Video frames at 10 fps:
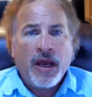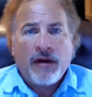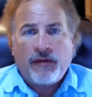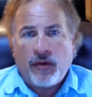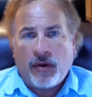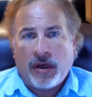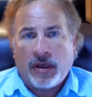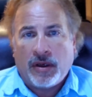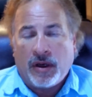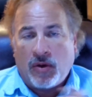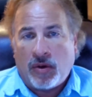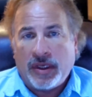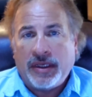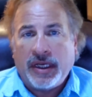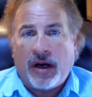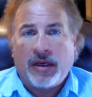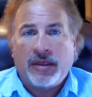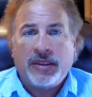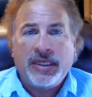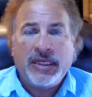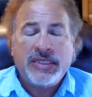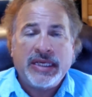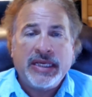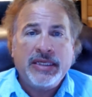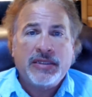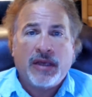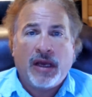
for coronary artery disease,